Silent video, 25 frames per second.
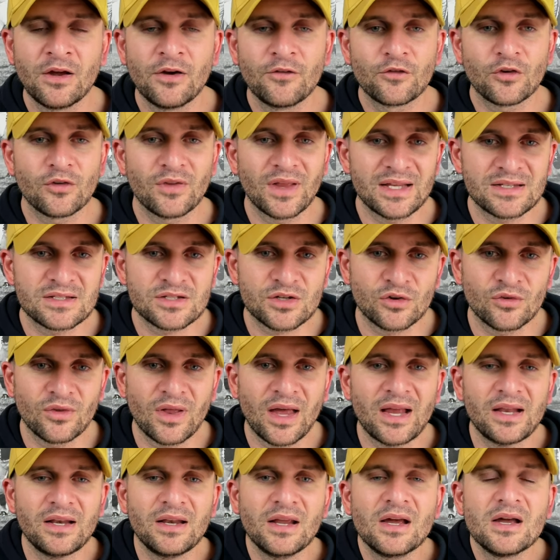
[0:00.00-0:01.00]
For Lance
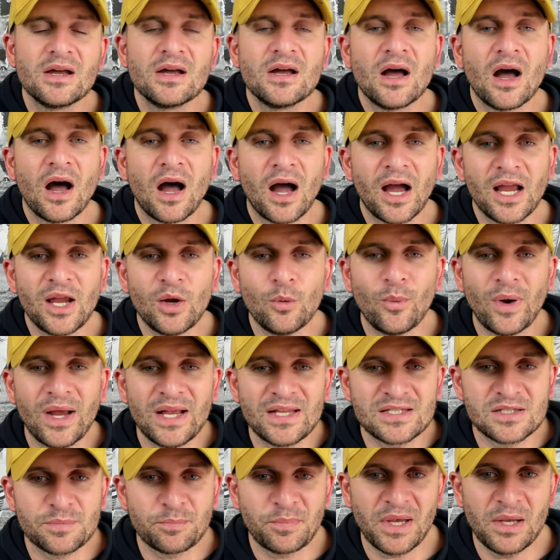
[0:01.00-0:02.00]
Zierlein, height,
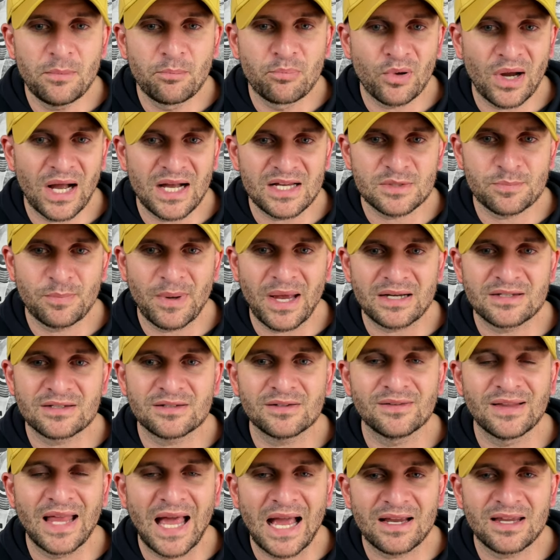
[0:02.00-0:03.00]
weight, speed prospect,
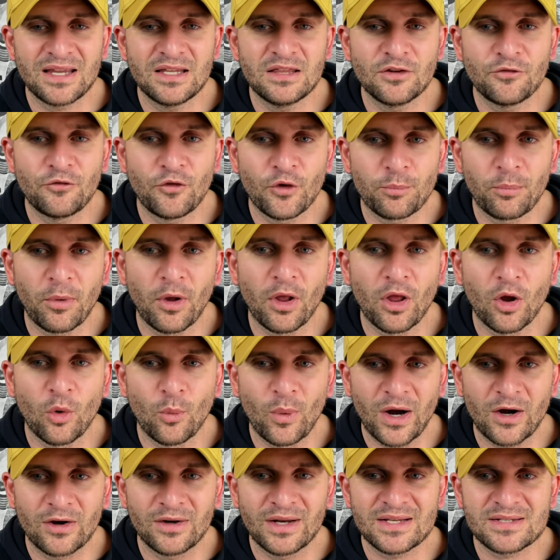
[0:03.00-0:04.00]
lacking the football
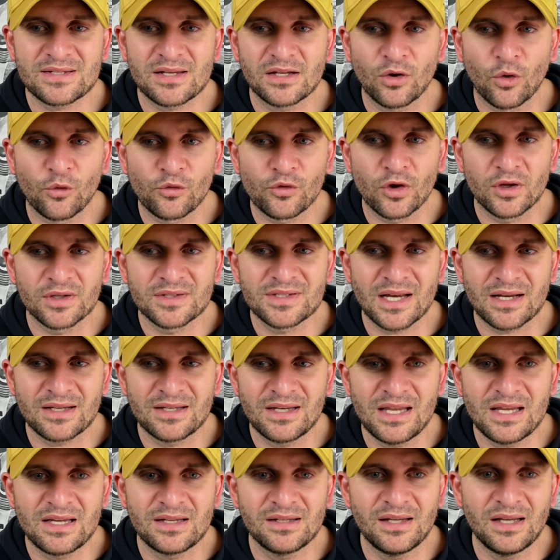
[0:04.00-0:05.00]
awareness and overall
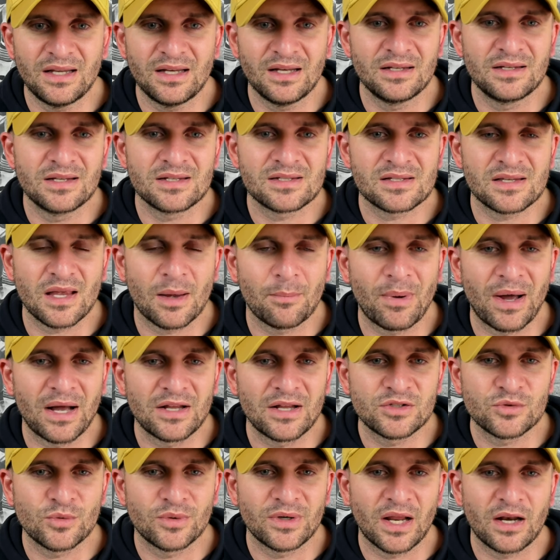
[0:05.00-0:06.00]
technique needed to step
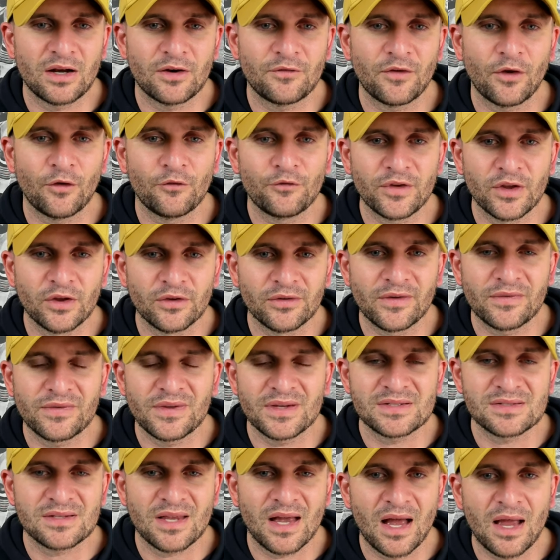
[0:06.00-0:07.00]
onto an N F L field at
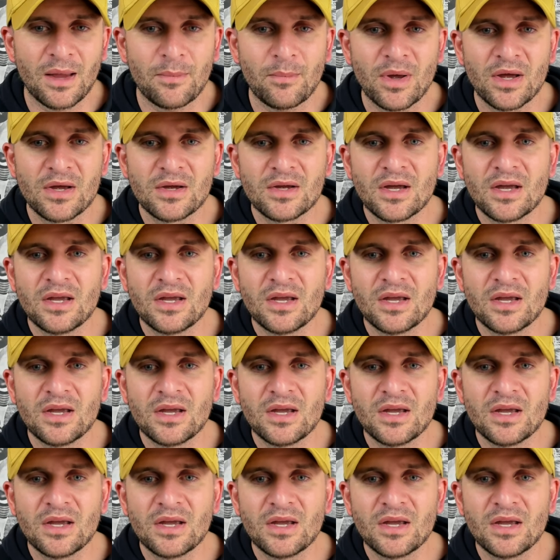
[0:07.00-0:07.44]
this time.